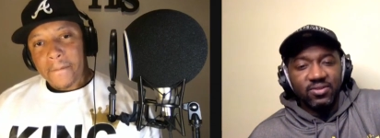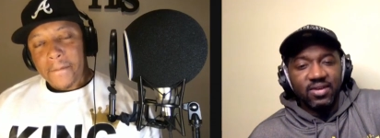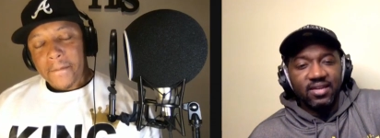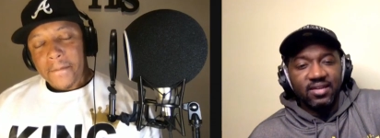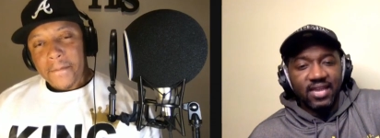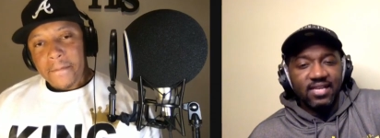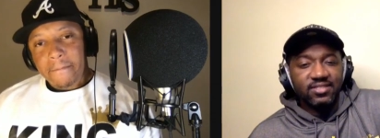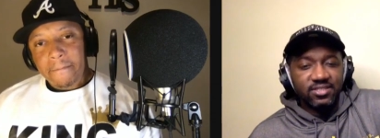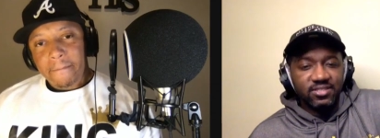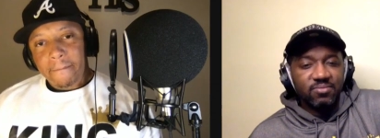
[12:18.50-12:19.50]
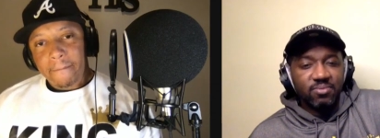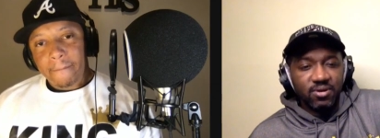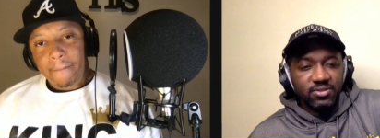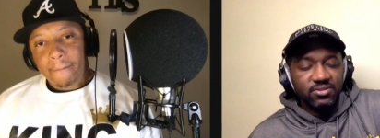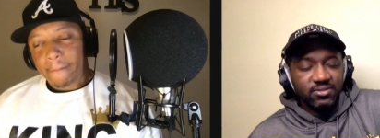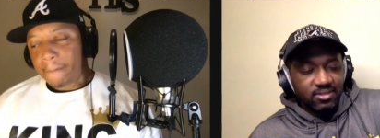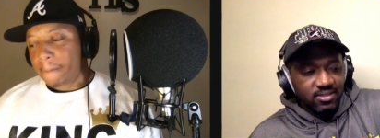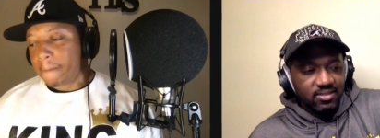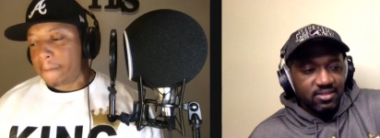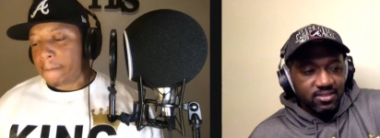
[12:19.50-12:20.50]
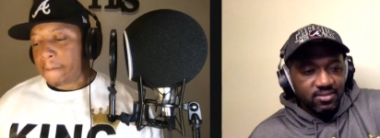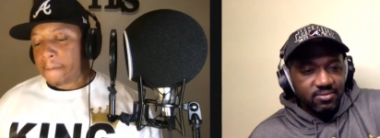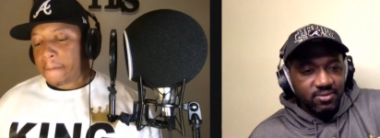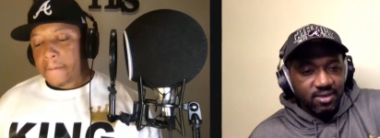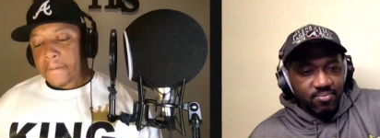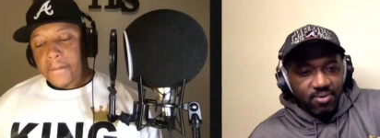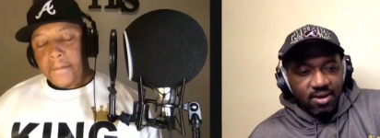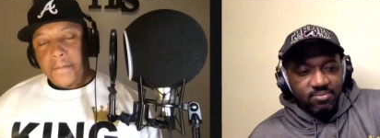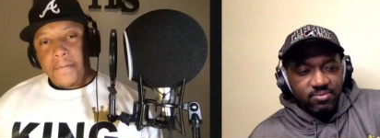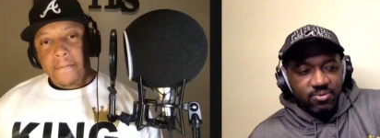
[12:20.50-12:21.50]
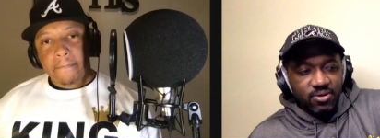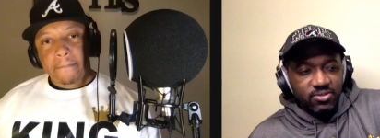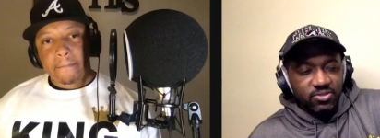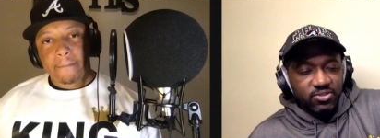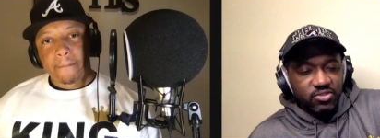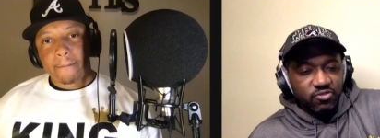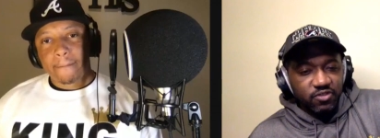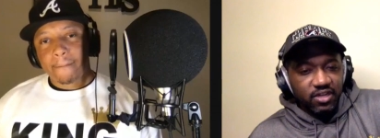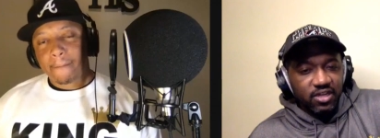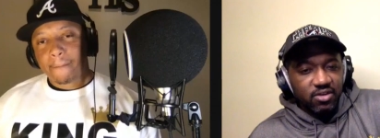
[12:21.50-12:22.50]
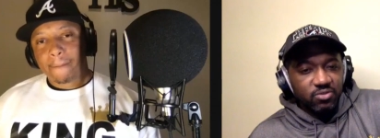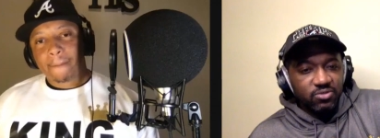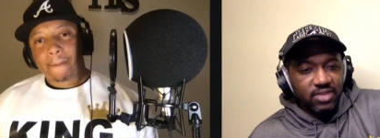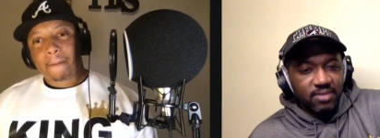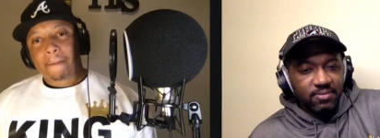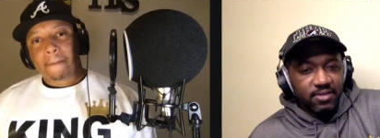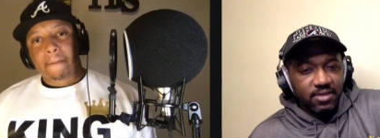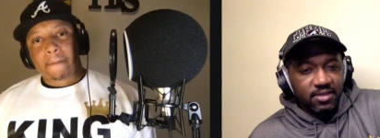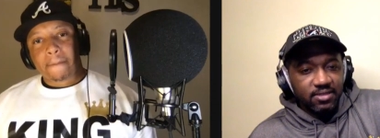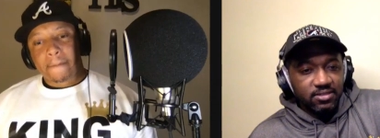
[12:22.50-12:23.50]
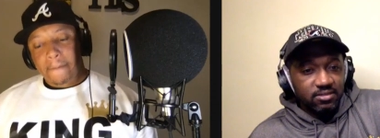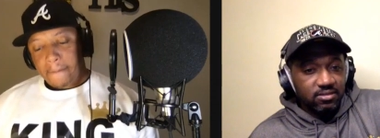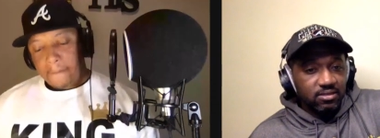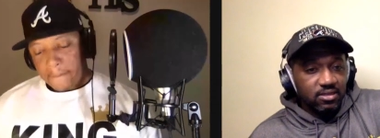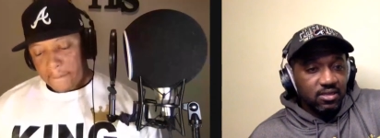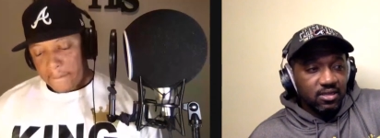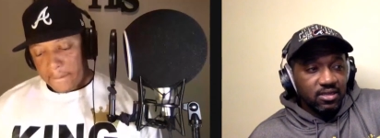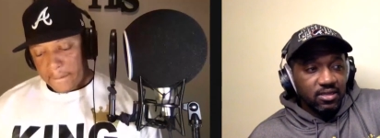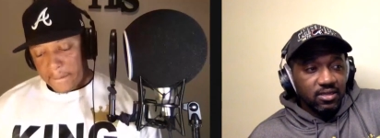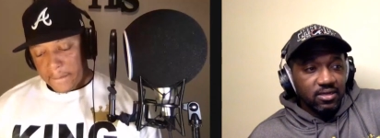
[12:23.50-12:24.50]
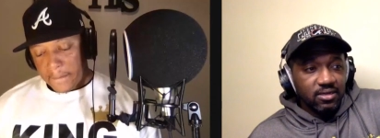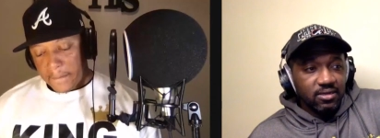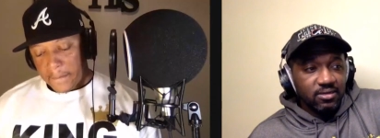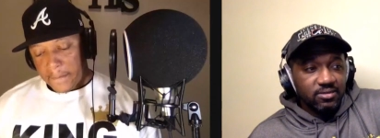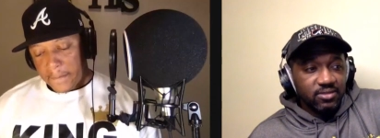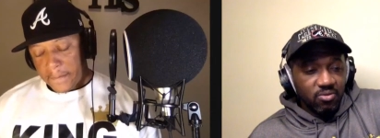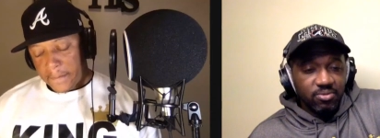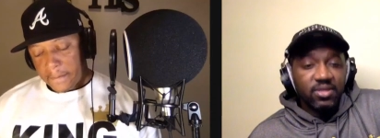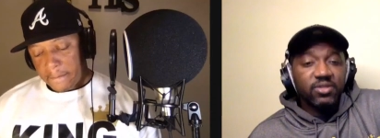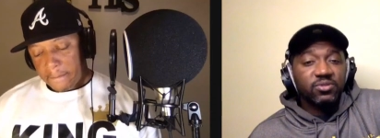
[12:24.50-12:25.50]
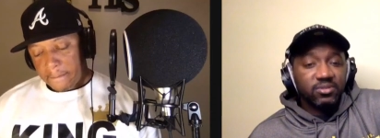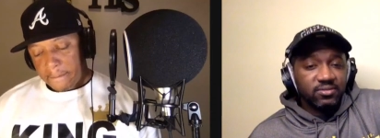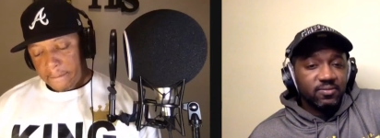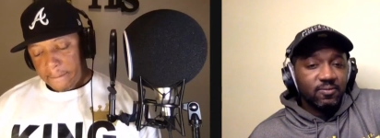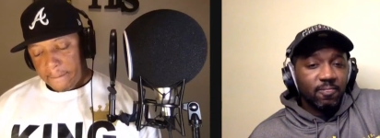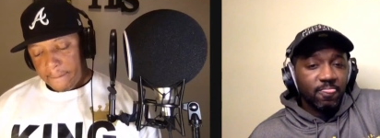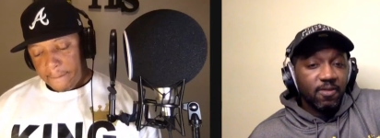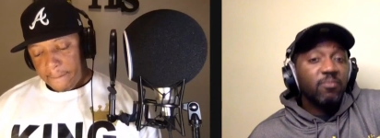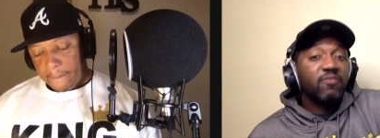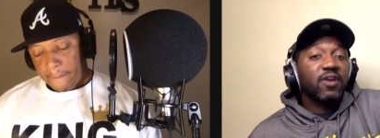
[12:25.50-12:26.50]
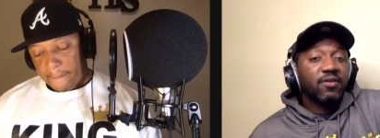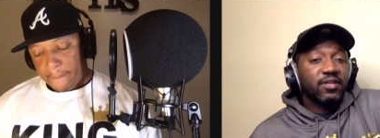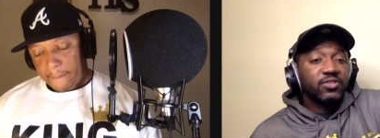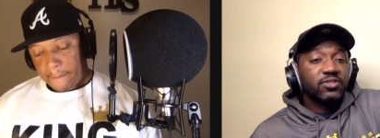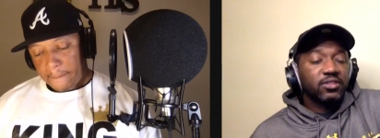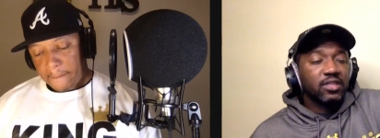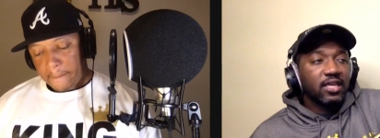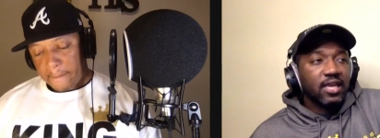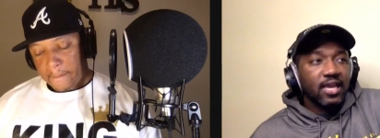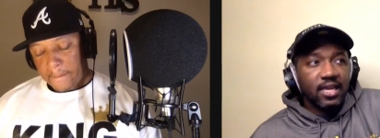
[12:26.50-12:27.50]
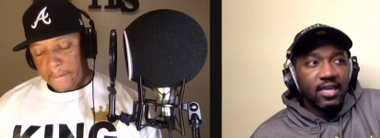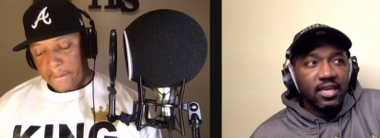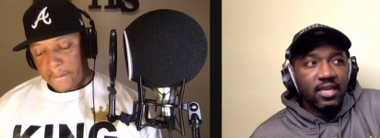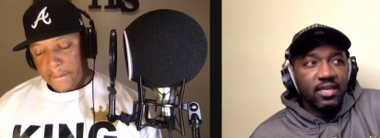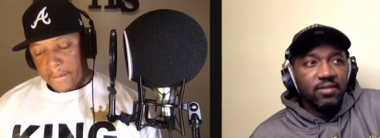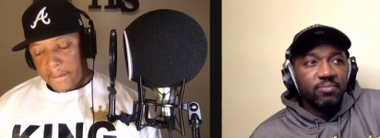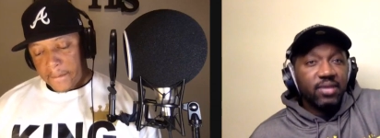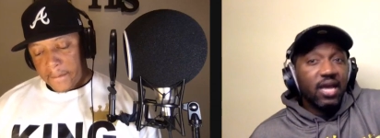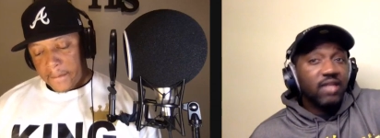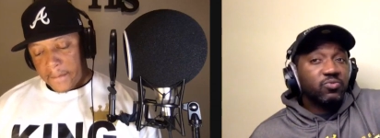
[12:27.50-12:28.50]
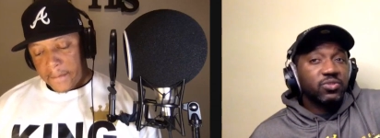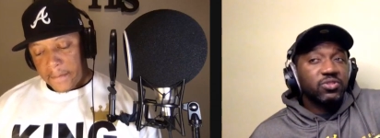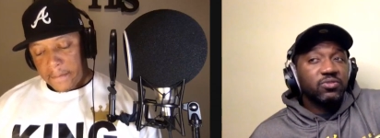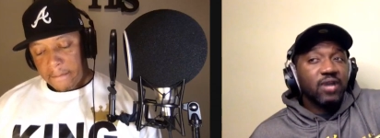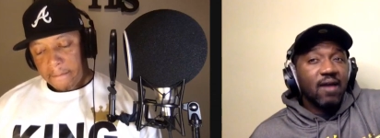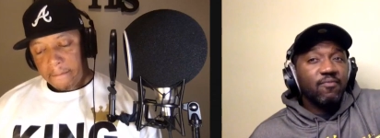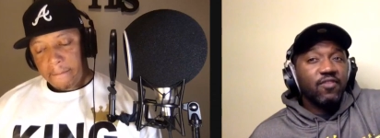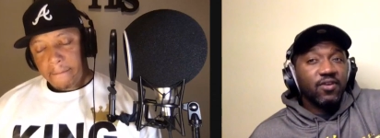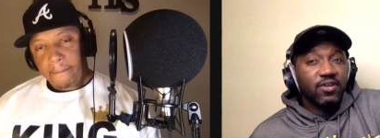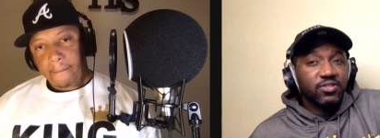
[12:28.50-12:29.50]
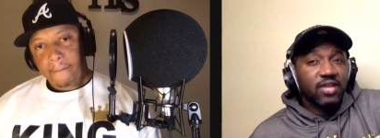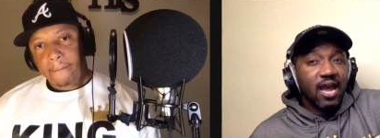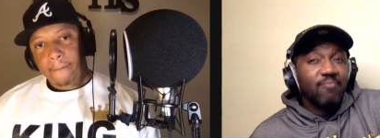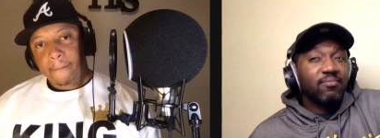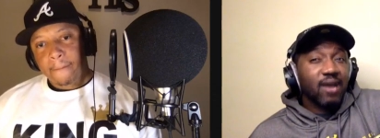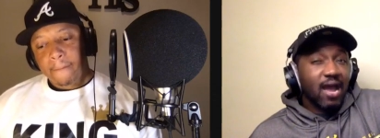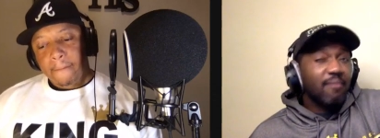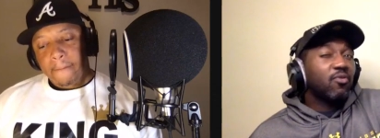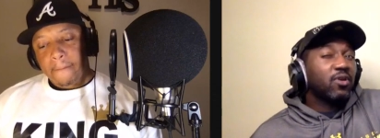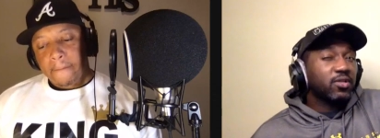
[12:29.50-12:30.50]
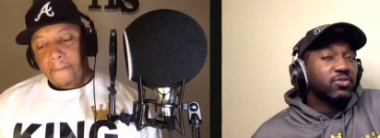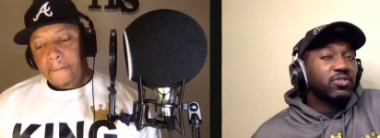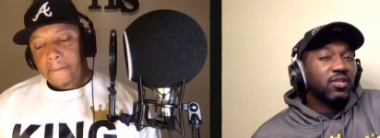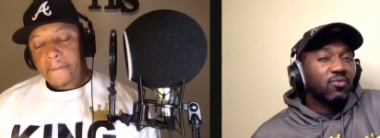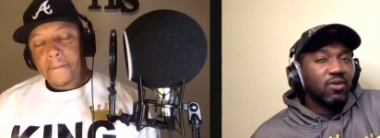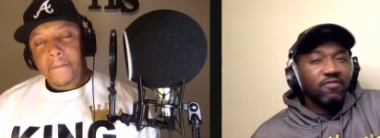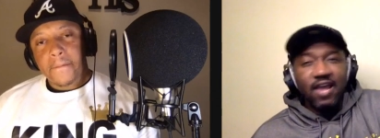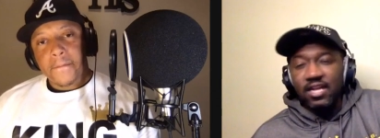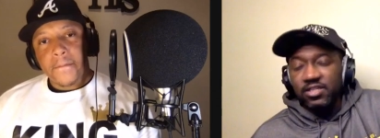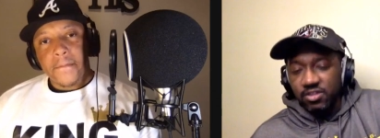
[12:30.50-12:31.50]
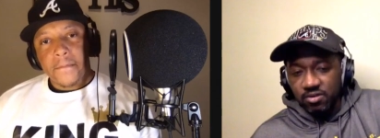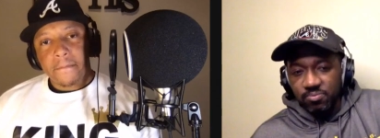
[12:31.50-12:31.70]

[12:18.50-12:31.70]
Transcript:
Speaker 1: you got Dancy's departure, you got Prime's departure, and just filling those type of things. Mm-hmm. Uh it's gonna be interesting. It's gonna be very interesting. And and to be honest with you, I'm very I'm I'm more interested in what Valley's gonna